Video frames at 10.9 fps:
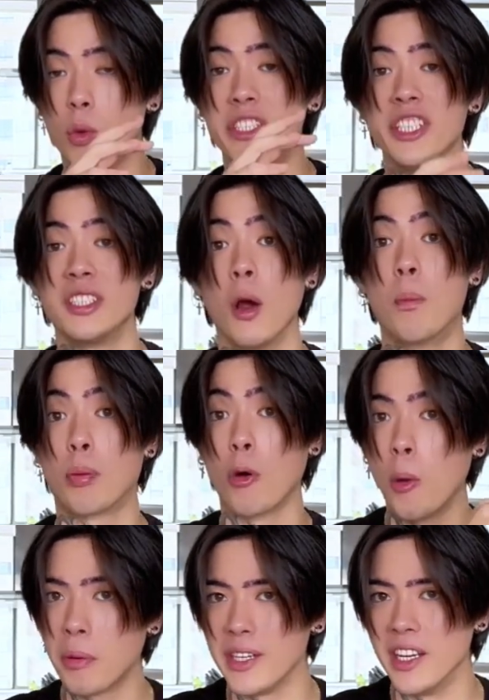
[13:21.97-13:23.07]
which is
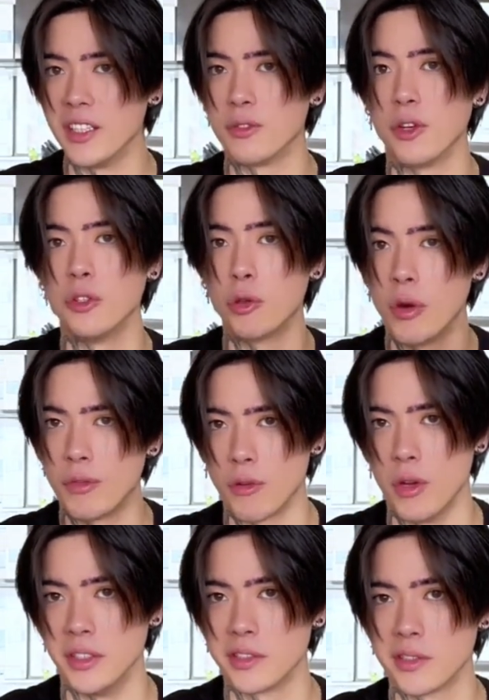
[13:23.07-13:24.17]
appropriate for the
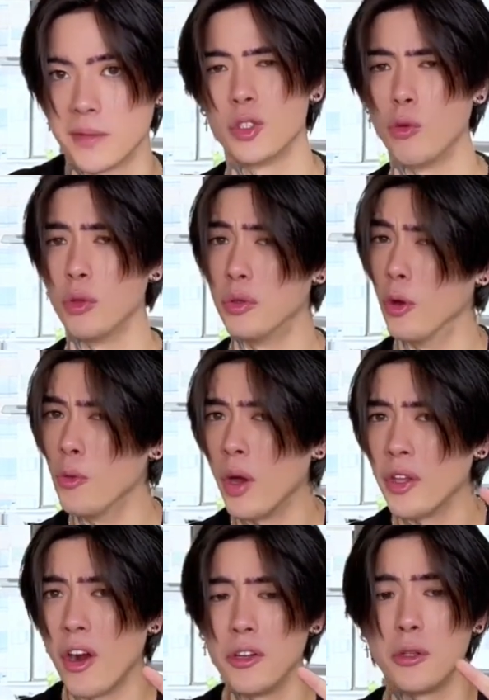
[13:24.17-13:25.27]
reference. So we don't
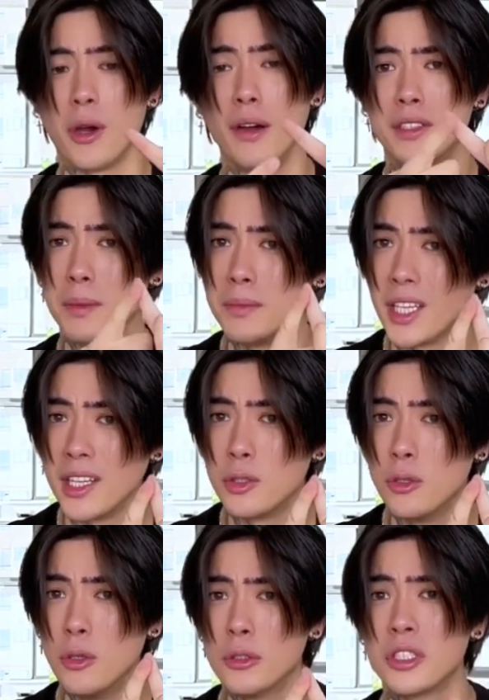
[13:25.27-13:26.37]
want her to have some
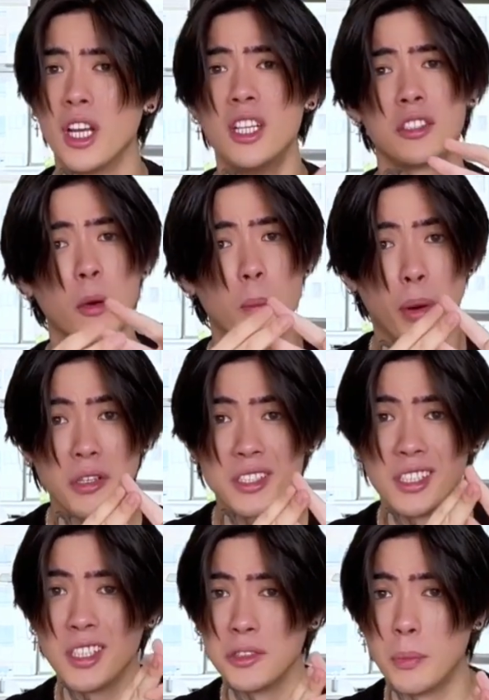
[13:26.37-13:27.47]
tattoos, some
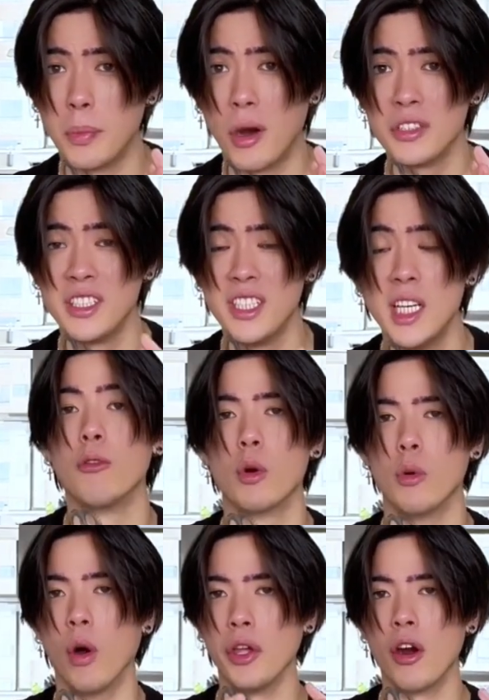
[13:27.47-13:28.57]
piercing on the body.
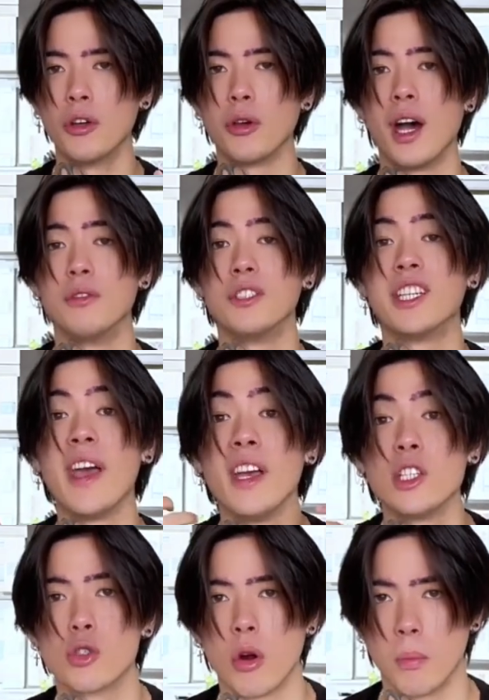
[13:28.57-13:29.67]
We want her to have a
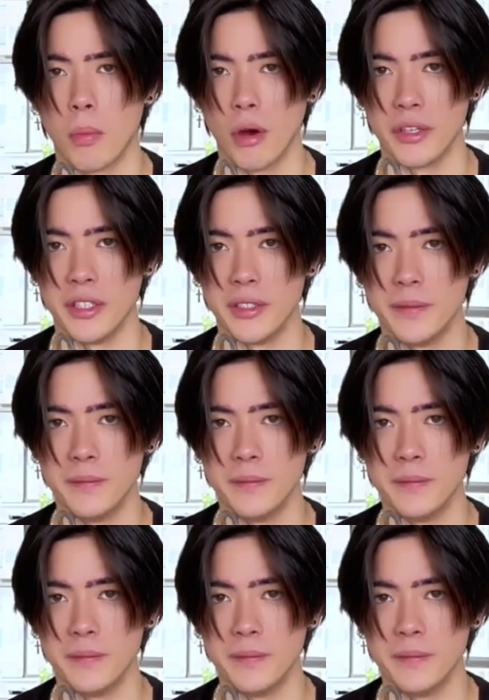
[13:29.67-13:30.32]
casual body.